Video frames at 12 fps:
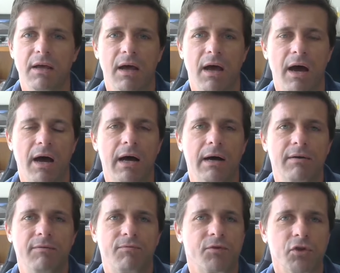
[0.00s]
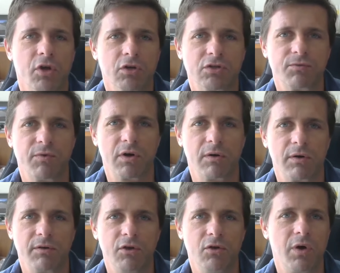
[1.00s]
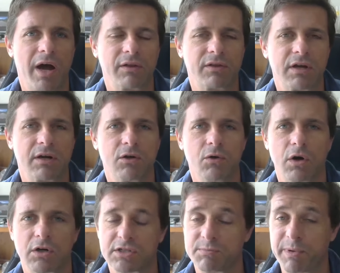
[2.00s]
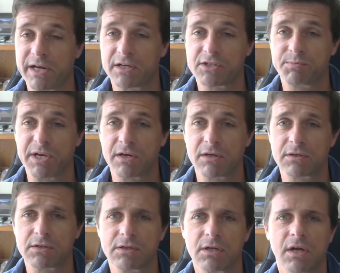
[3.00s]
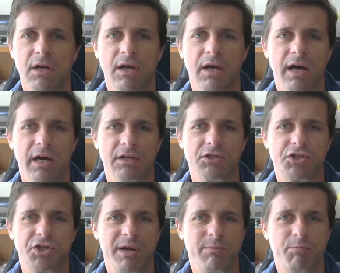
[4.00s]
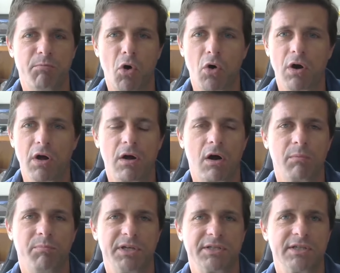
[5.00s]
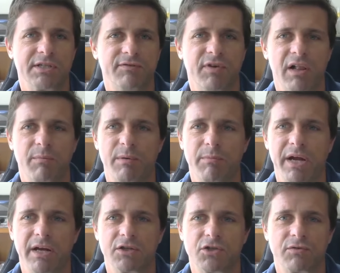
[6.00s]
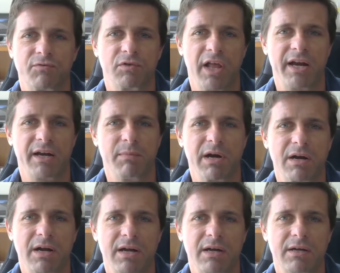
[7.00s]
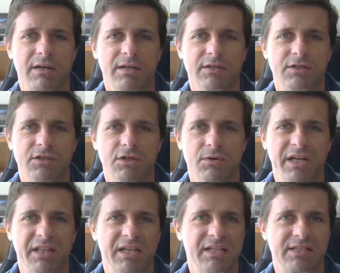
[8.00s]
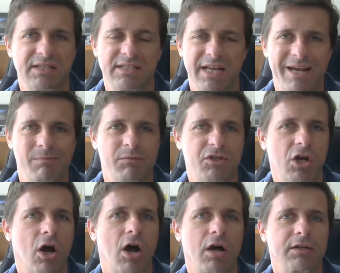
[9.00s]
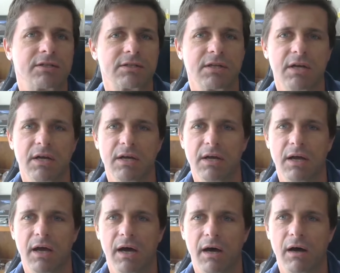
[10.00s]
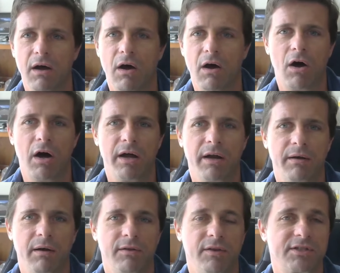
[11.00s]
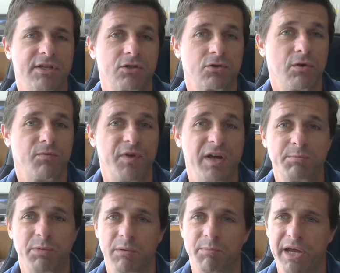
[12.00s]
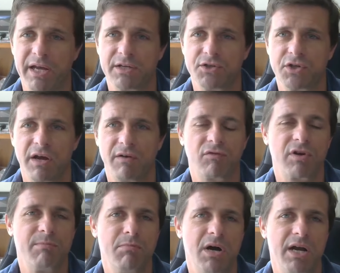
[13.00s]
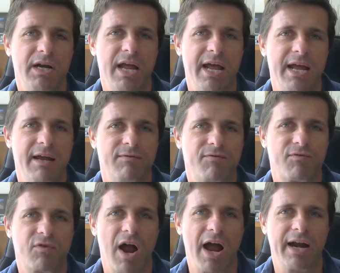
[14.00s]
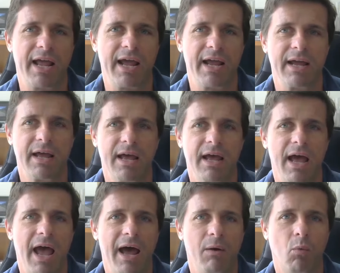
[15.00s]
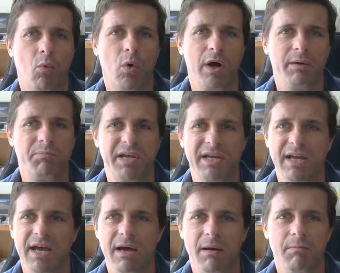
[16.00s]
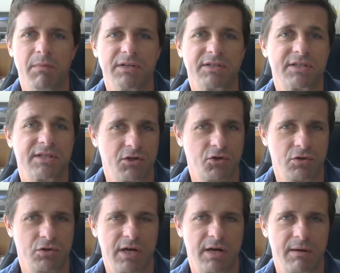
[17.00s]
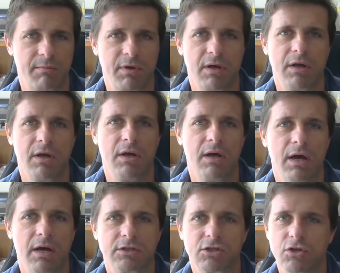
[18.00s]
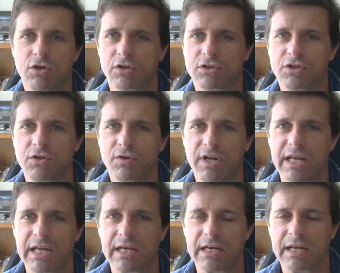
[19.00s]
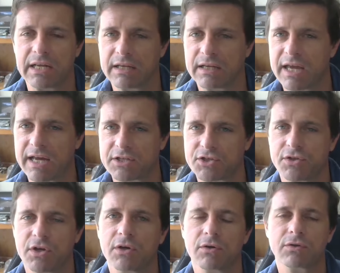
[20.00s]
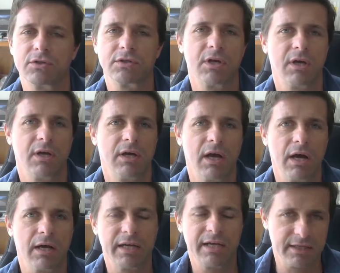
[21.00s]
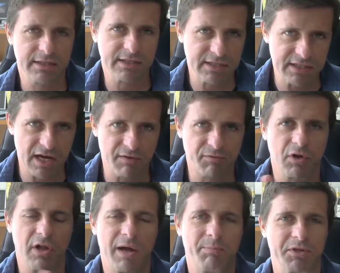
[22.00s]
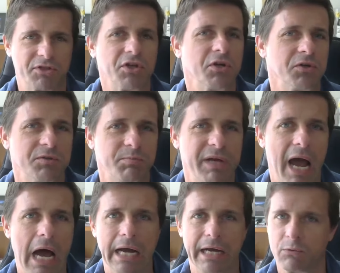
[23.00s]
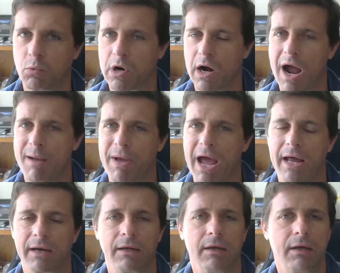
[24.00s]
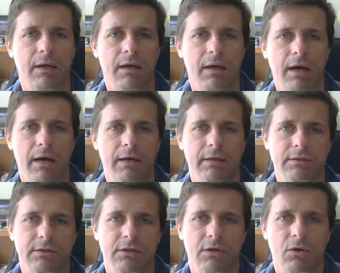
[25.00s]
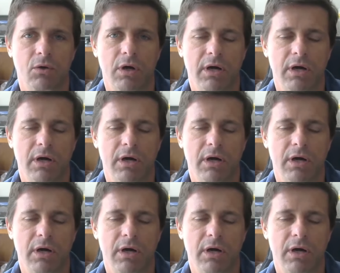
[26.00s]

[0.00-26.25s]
Uh, for those of uh, you out there who are Spanish speakers, uh, Chema Mora, our business development manager for Latin America, is doing these same talks uh, on the Cicerone Facebook page every Monday and Friday at 1 p.m. Central Time. Uh, so you can tune in and catch those. Uh, he is several episodes behind where I'm at. so